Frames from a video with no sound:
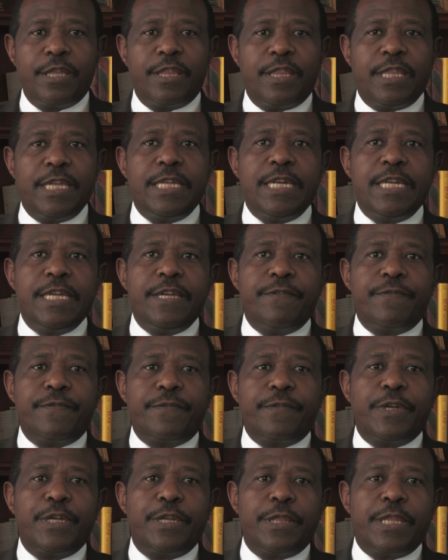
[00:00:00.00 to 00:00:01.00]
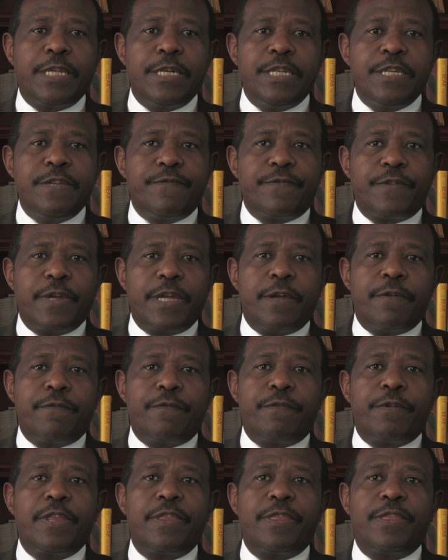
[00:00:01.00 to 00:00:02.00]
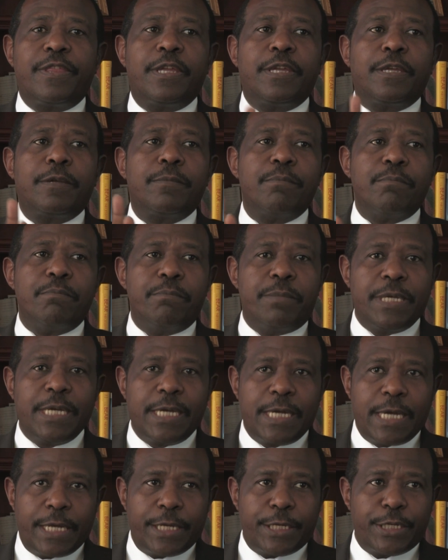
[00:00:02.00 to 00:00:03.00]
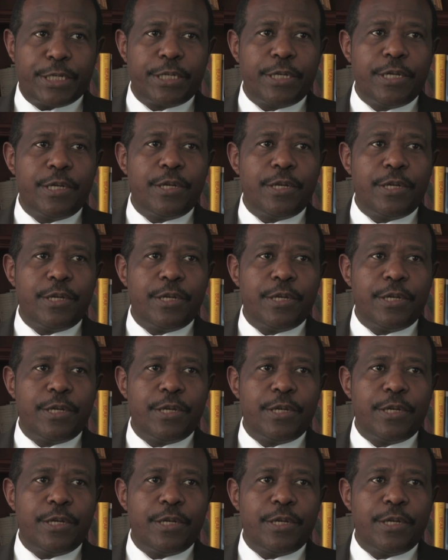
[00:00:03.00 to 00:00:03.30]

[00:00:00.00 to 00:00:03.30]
they leave everything behind.